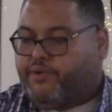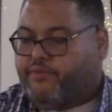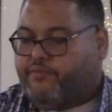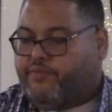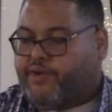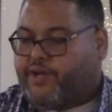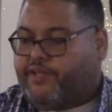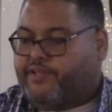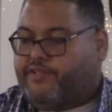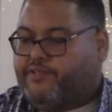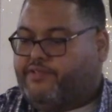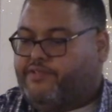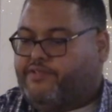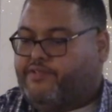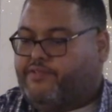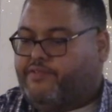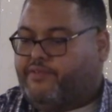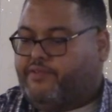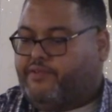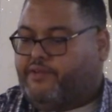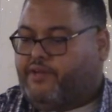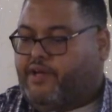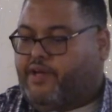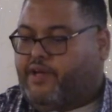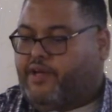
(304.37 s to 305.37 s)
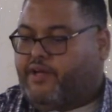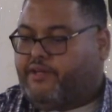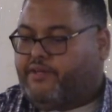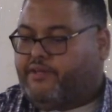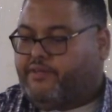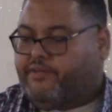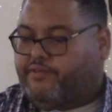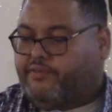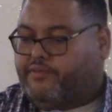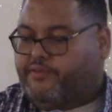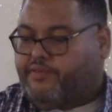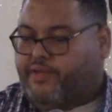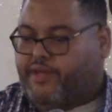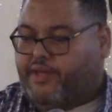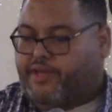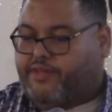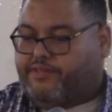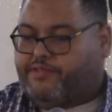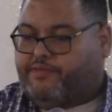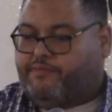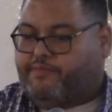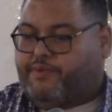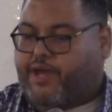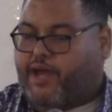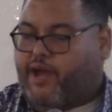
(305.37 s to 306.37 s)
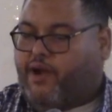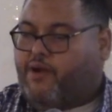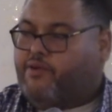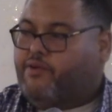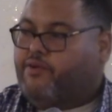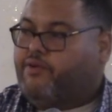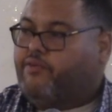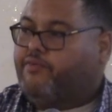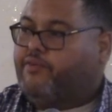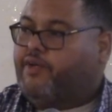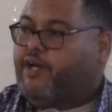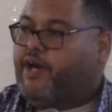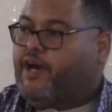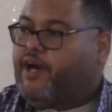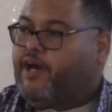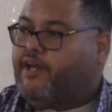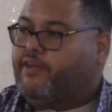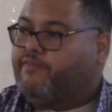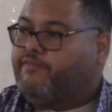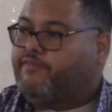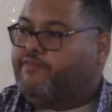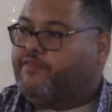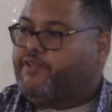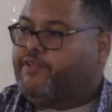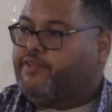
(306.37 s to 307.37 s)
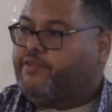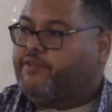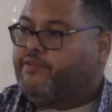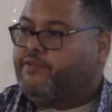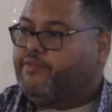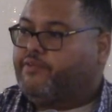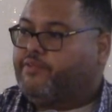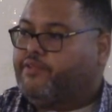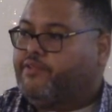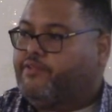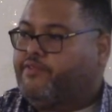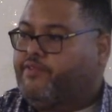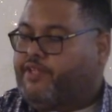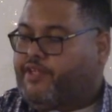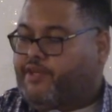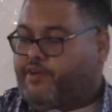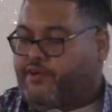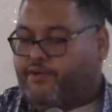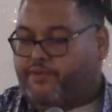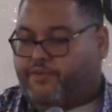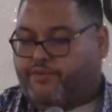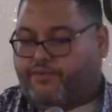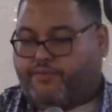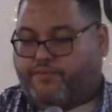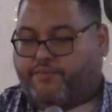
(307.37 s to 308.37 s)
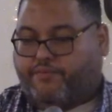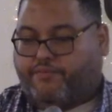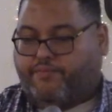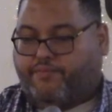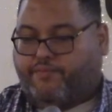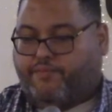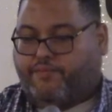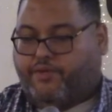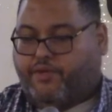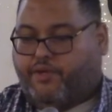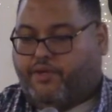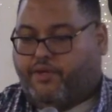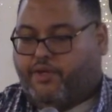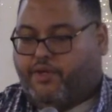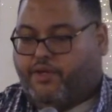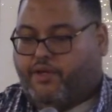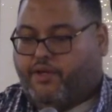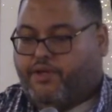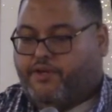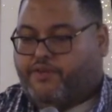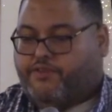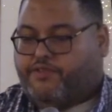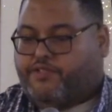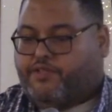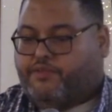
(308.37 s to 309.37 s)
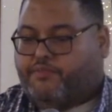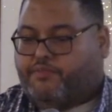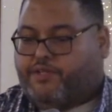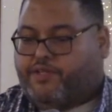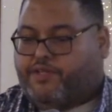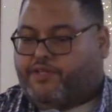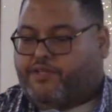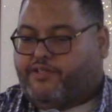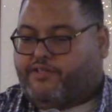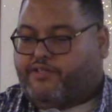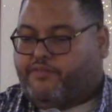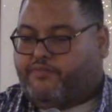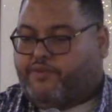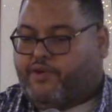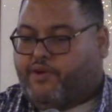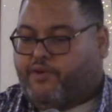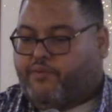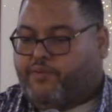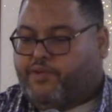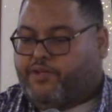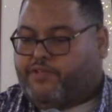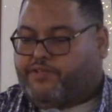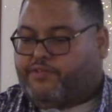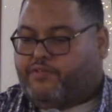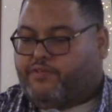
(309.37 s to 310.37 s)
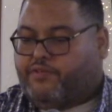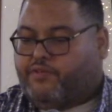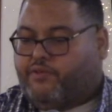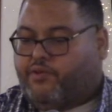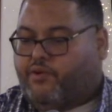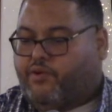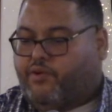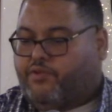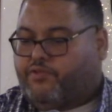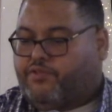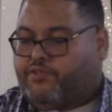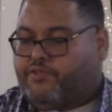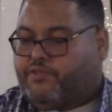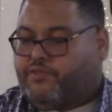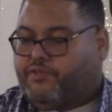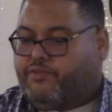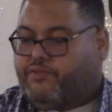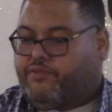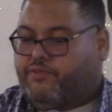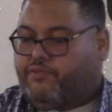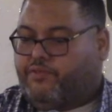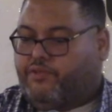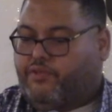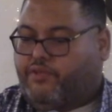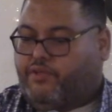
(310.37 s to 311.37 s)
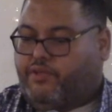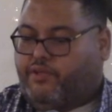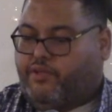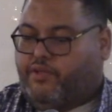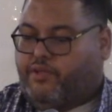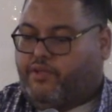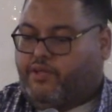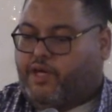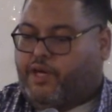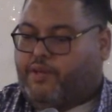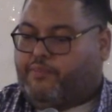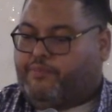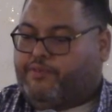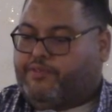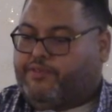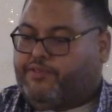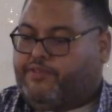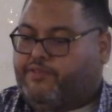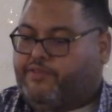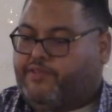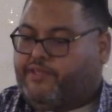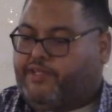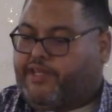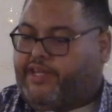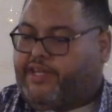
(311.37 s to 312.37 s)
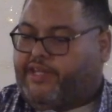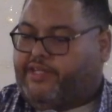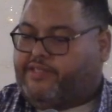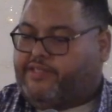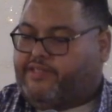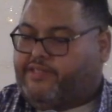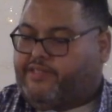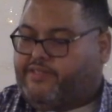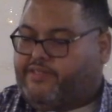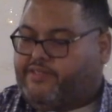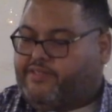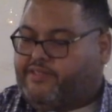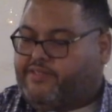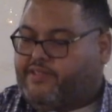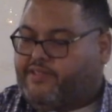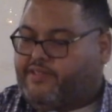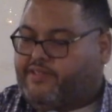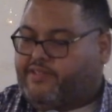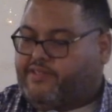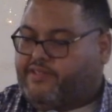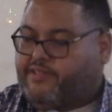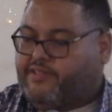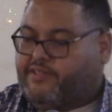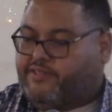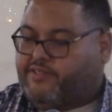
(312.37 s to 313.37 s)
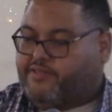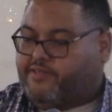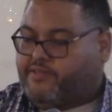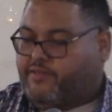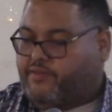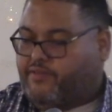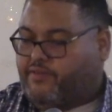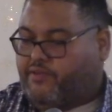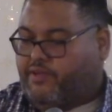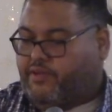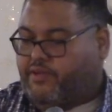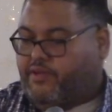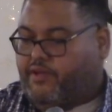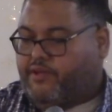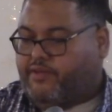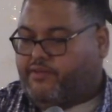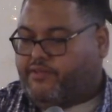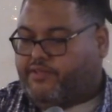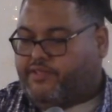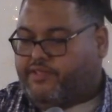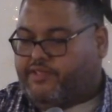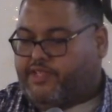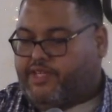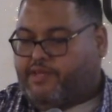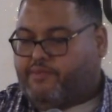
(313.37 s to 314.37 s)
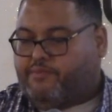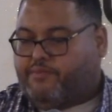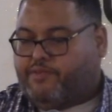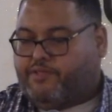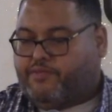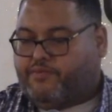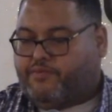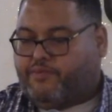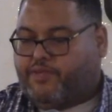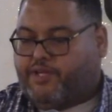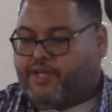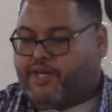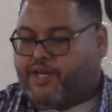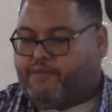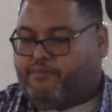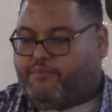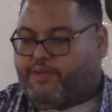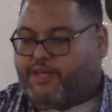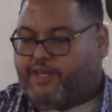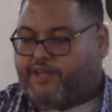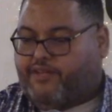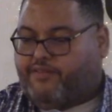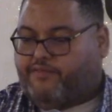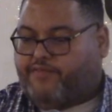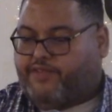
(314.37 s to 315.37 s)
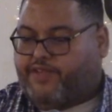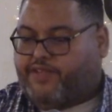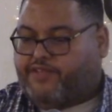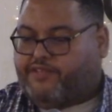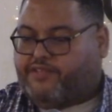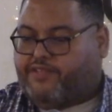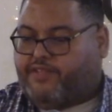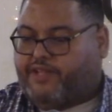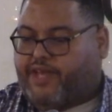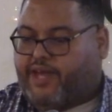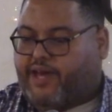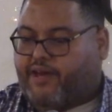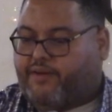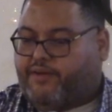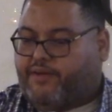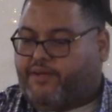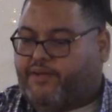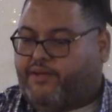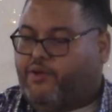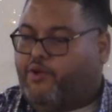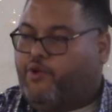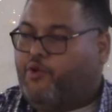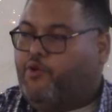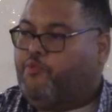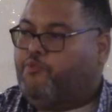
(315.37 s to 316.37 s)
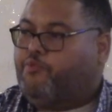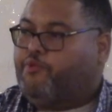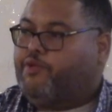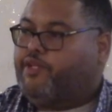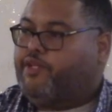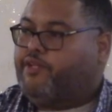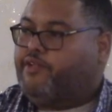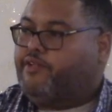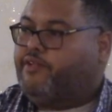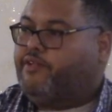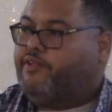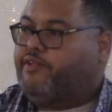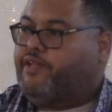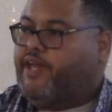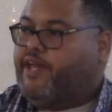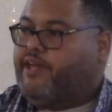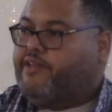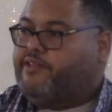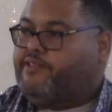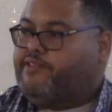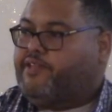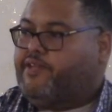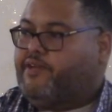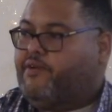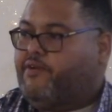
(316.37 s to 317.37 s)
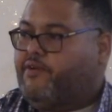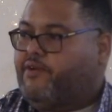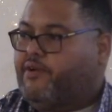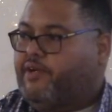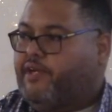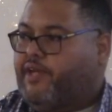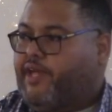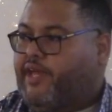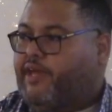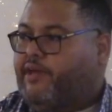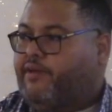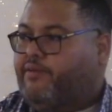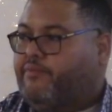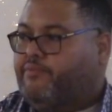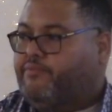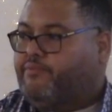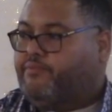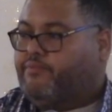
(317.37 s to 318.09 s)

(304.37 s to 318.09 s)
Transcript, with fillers: erected to their honor as the power of God filled the earth. So, because of our Western culture, up until the 1960s, the demons were not manifested out in the open as they are now.